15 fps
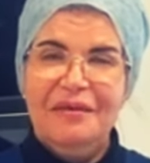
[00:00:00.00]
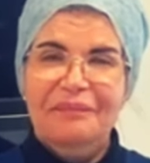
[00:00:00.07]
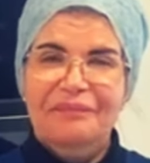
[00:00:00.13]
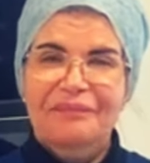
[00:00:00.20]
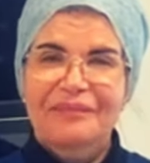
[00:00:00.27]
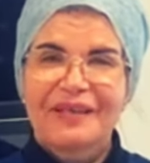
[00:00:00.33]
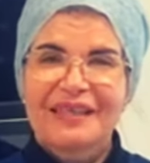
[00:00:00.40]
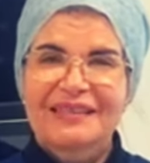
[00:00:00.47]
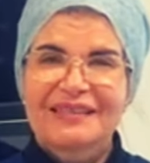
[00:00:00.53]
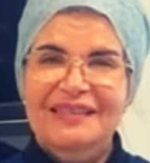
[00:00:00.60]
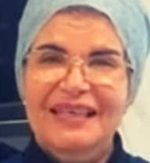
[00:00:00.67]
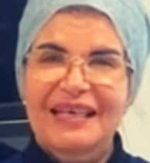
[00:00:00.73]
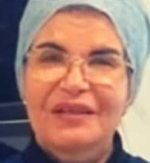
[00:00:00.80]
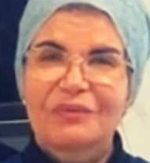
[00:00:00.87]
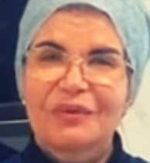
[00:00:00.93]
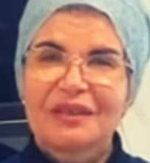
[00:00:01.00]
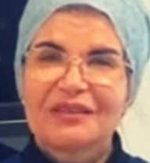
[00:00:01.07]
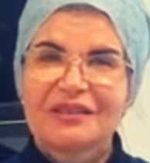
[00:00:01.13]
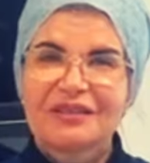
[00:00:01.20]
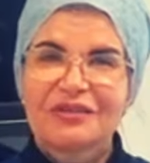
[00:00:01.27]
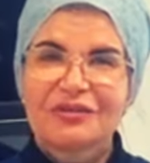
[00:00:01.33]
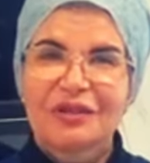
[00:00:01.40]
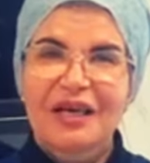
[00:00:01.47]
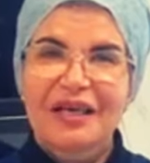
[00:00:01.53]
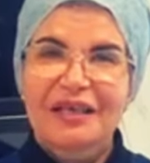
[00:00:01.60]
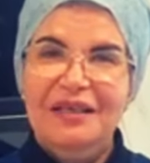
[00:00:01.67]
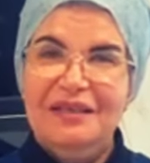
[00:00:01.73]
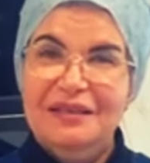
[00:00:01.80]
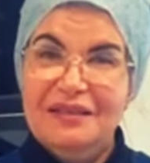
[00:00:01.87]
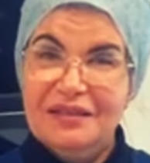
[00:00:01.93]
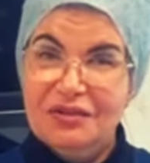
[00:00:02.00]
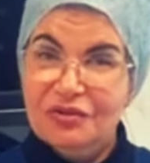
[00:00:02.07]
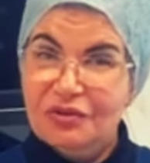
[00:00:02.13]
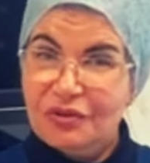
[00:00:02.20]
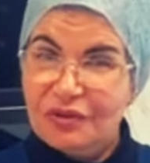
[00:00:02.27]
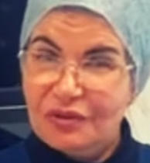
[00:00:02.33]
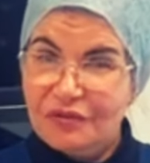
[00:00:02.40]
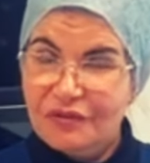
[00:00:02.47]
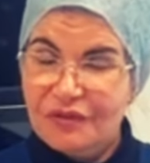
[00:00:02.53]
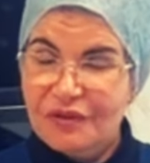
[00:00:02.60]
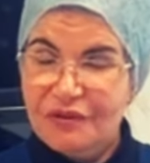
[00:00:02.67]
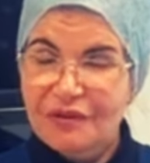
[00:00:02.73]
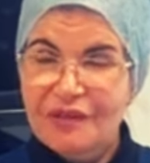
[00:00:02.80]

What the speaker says: But I wanted to highlight this to all of you.